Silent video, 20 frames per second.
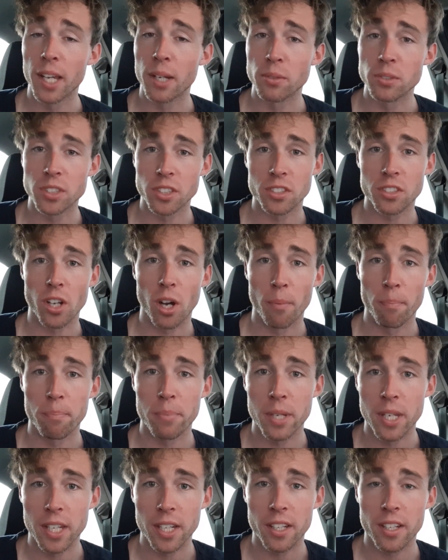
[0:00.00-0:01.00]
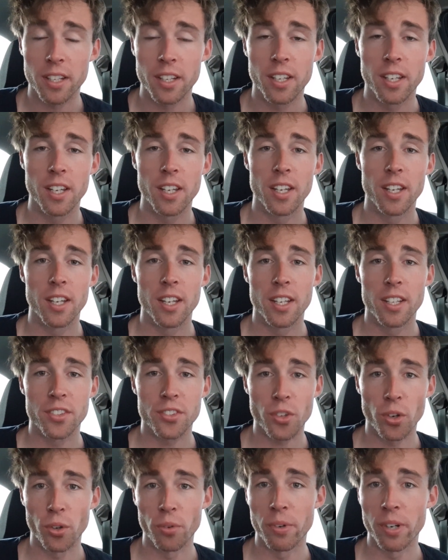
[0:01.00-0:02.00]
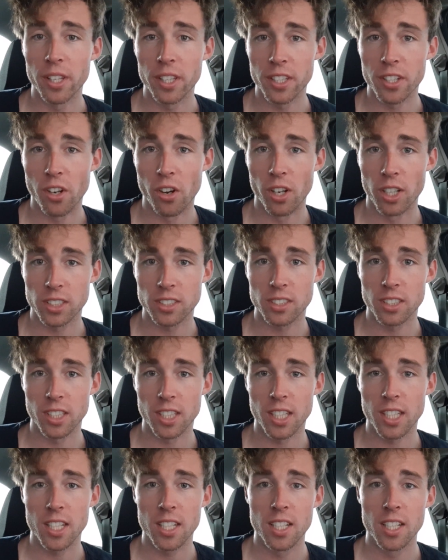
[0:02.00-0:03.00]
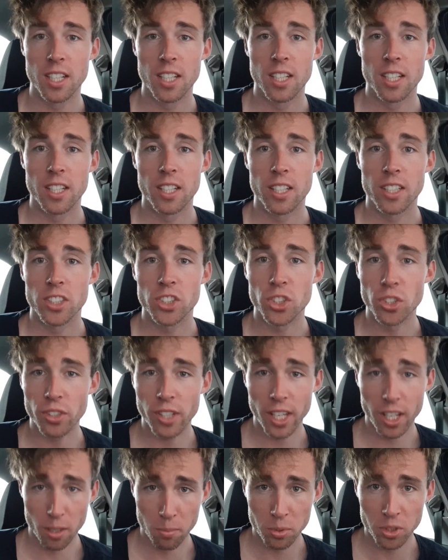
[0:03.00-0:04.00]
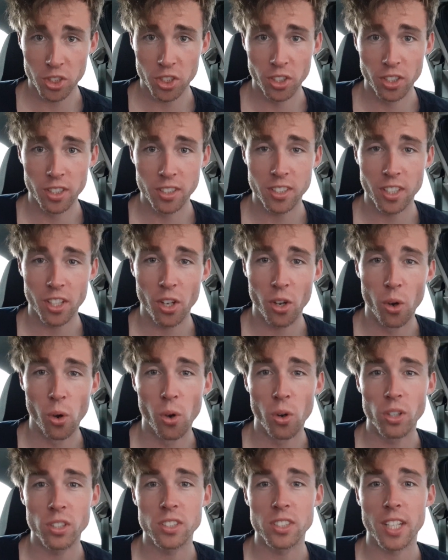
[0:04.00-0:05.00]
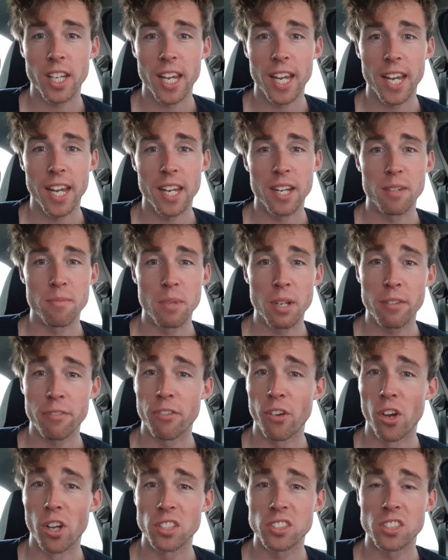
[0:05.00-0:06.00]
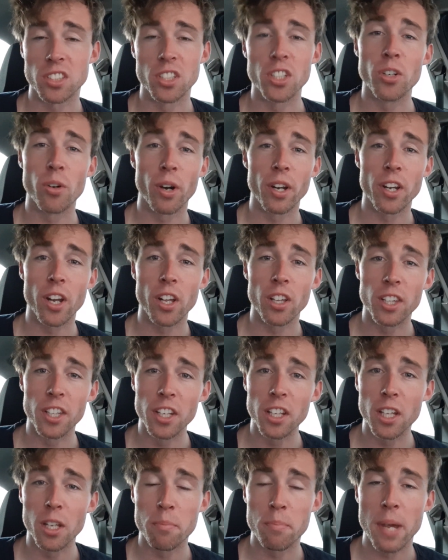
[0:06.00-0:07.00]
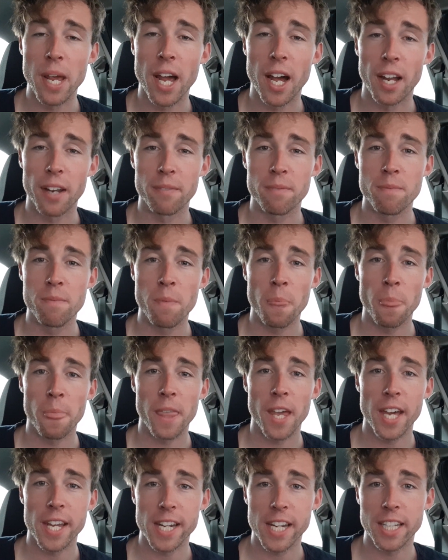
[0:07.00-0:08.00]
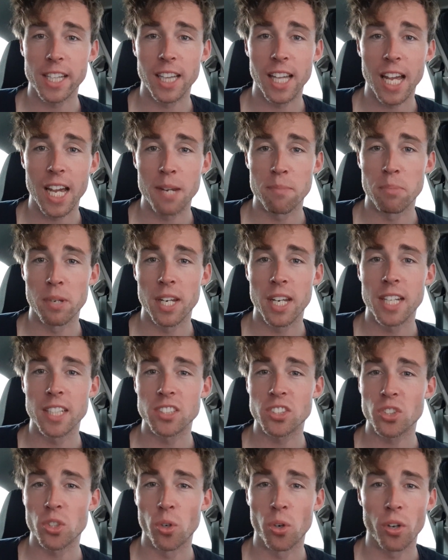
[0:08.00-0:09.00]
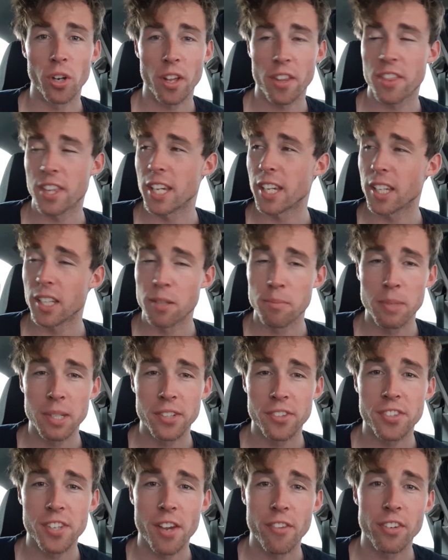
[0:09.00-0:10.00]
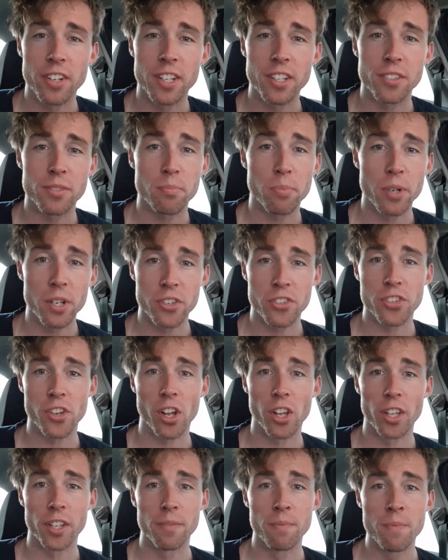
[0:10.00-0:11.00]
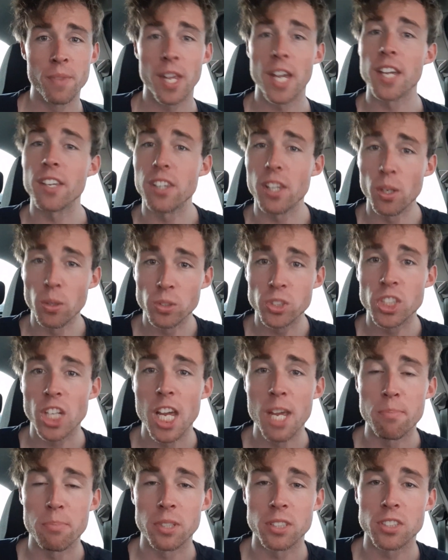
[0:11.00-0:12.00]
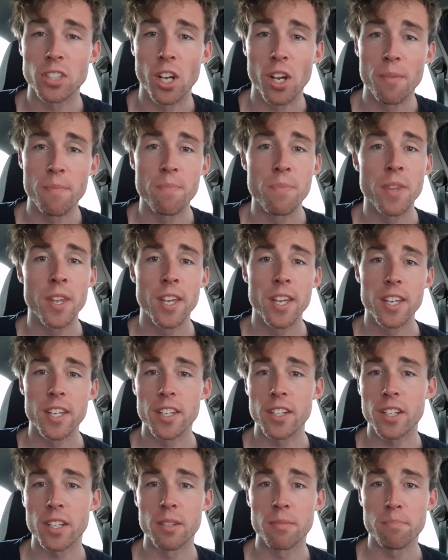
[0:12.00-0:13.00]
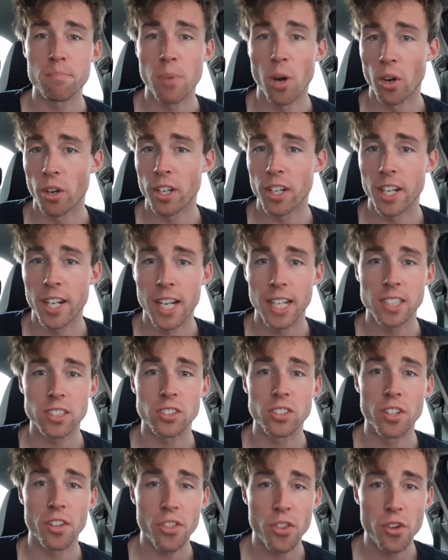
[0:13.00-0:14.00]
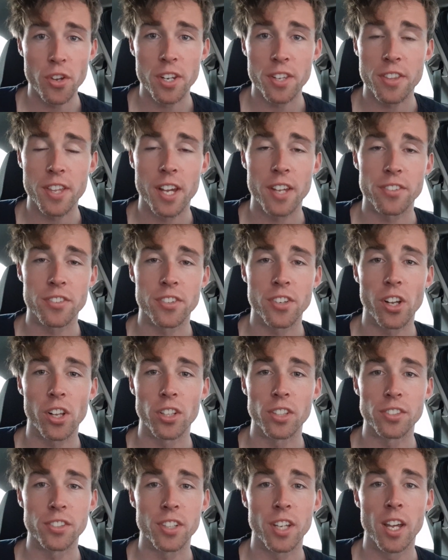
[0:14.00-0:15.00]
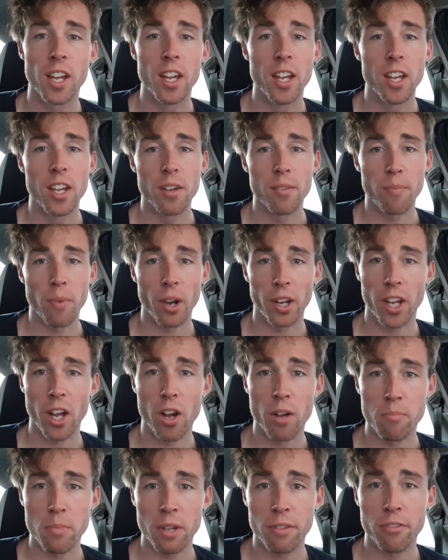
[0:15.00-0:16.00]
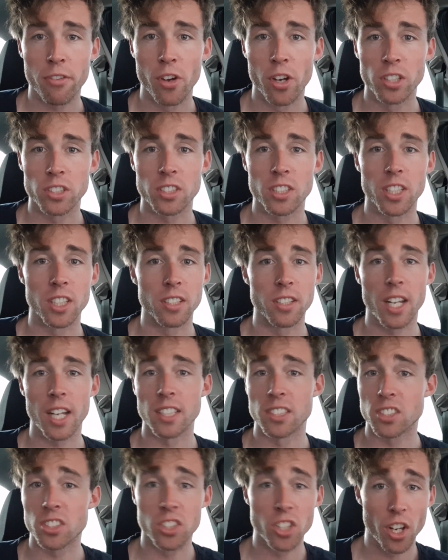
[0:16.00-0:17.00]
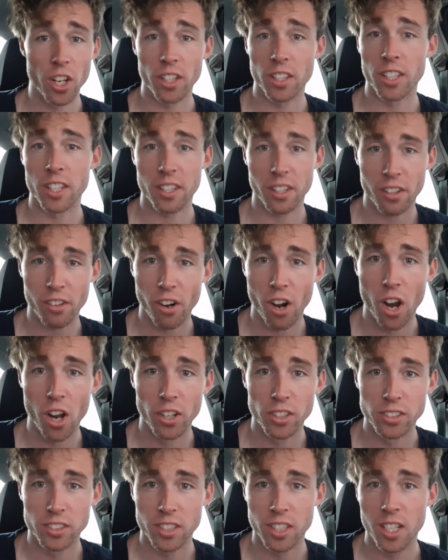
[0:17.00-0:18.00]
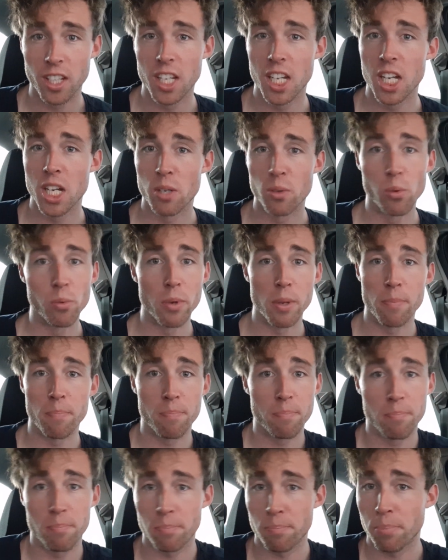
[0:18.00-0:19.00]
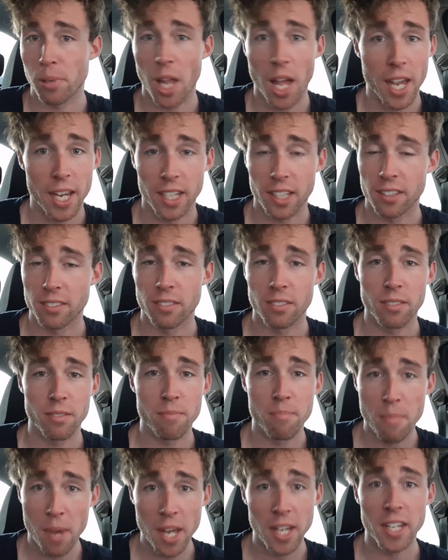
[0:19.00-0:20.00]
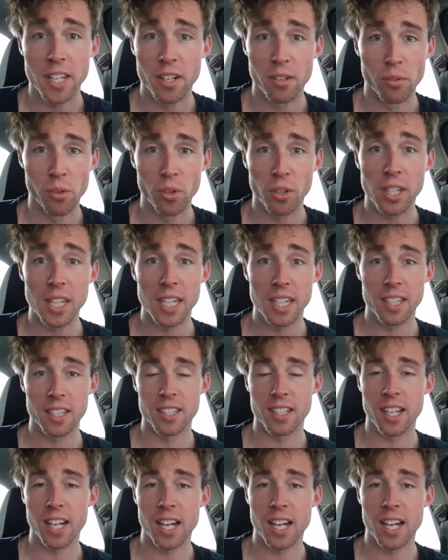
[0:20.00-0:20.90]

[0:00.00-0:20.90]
He was a top pick. Scored really nicely. Should get opportunities at the Hawks. And McPherson, who I know little about at Adelaide, but he scored, I think, in the mid-70s. Pretty solid. He's a little cheaper, so you can pocket an extra $30,000 by going McPherson. And certainly the Crows will be playing many a rookie.